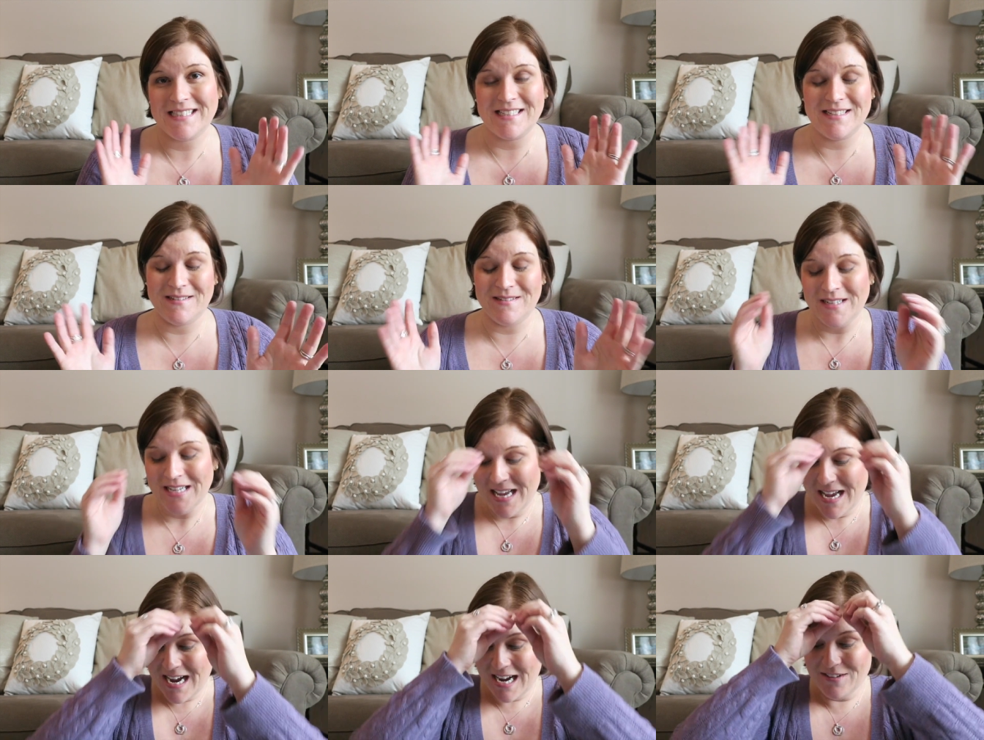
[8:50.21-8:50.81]

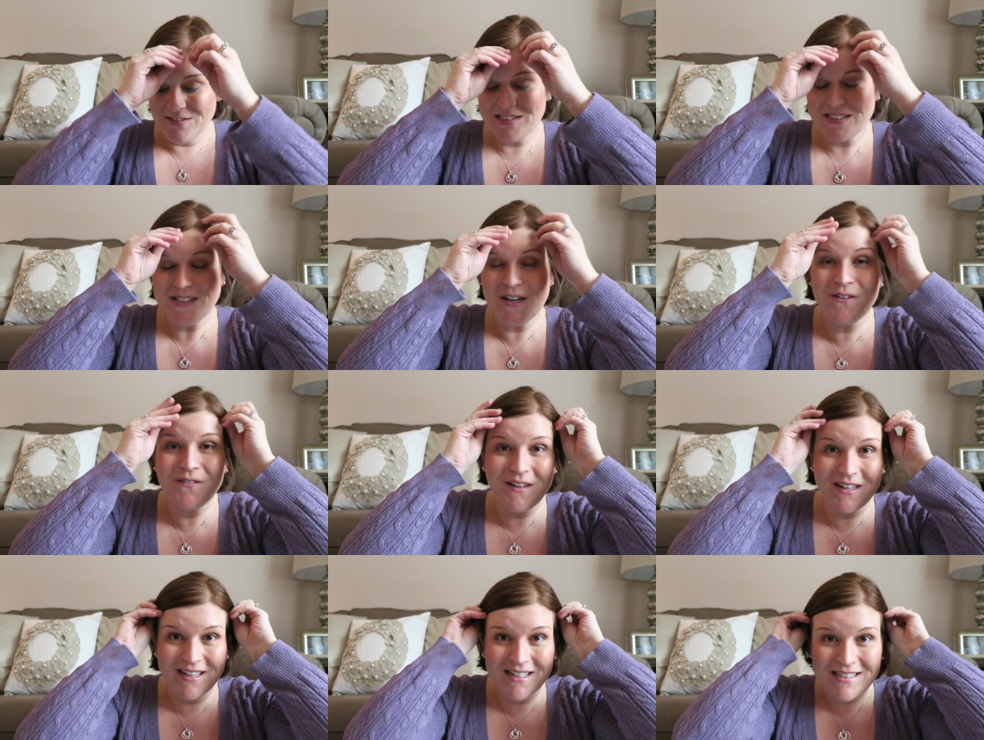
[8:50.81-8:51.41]
So I'm
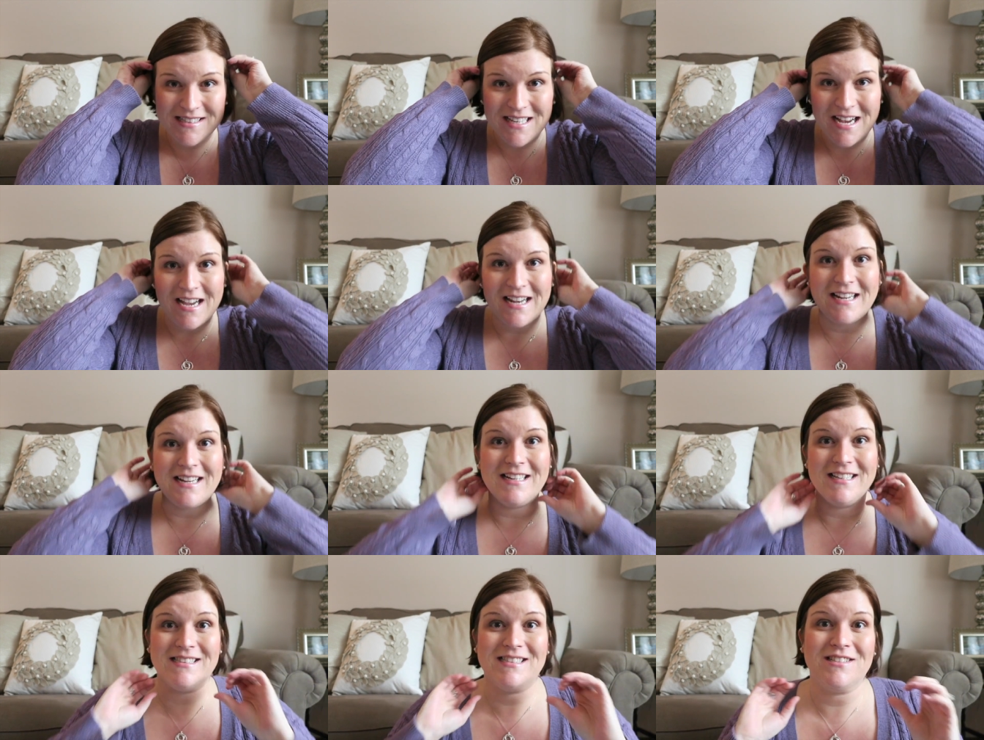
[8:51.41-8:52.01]
so very
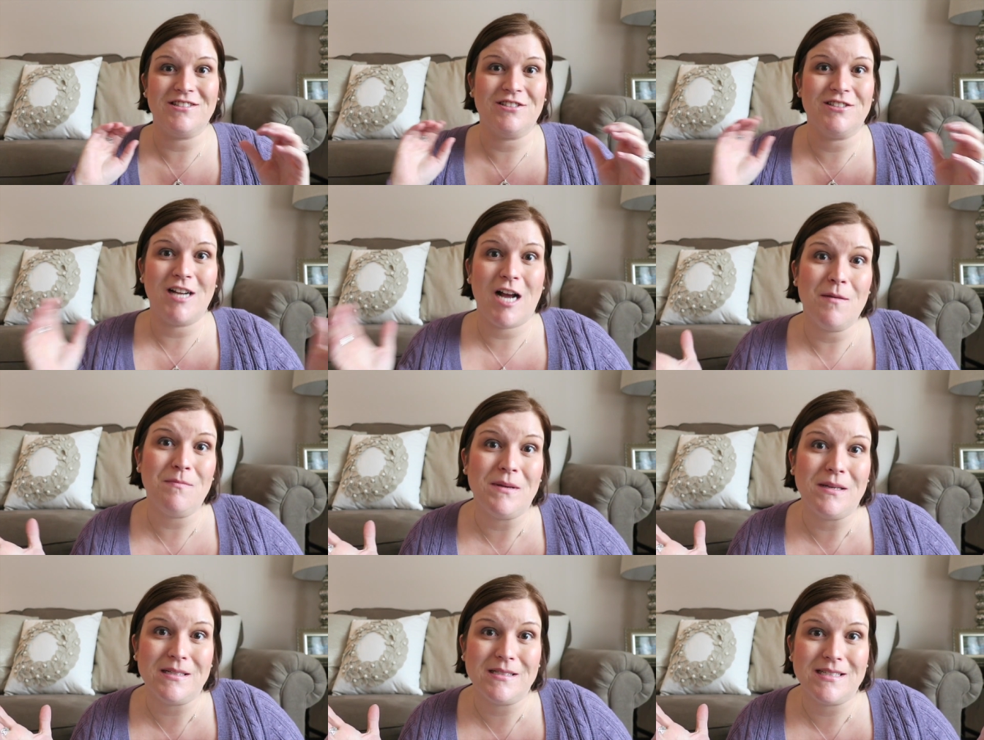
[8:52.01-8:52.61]
excited. It's a
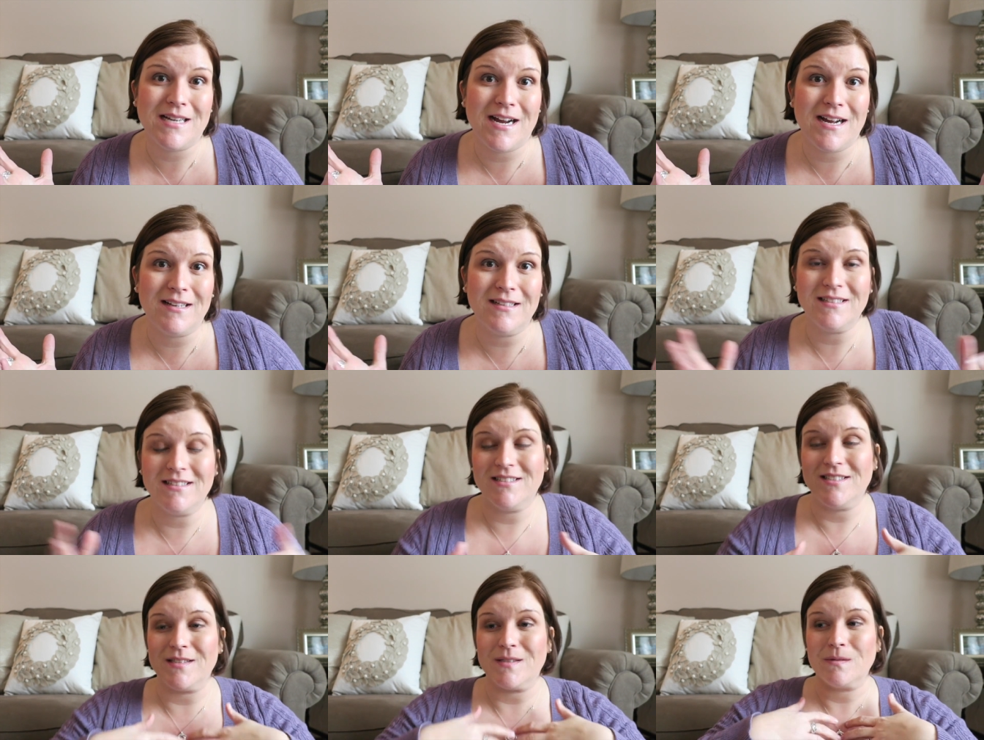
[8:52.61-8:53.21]
shopping
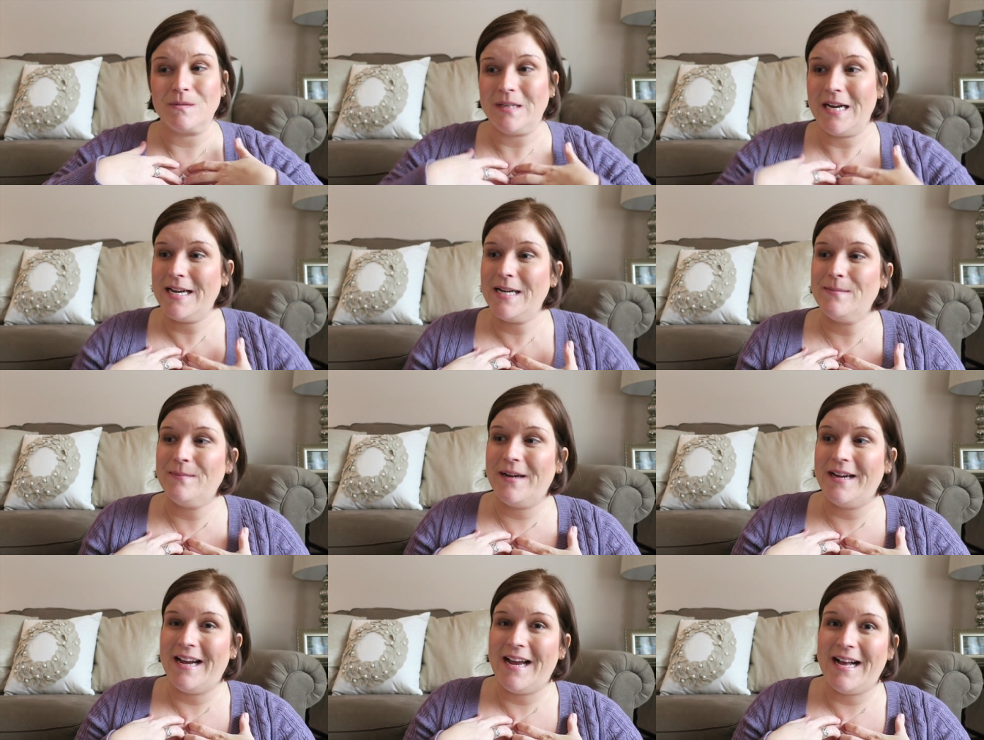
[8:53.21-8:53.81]
challenge. It's right
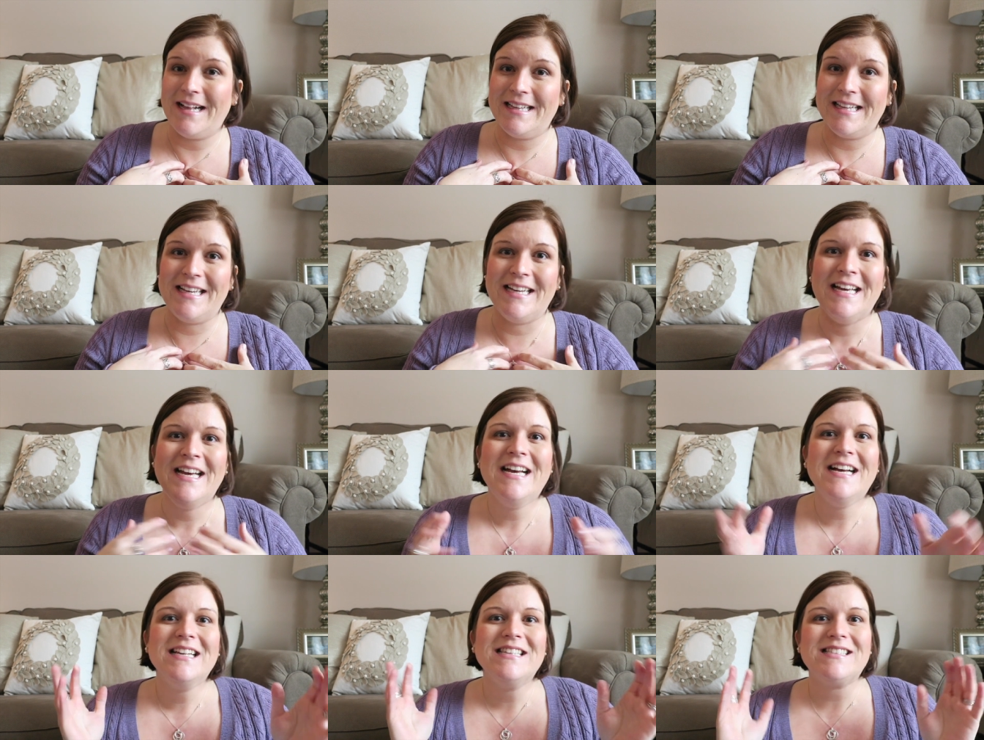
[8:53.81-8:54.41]
up my alley.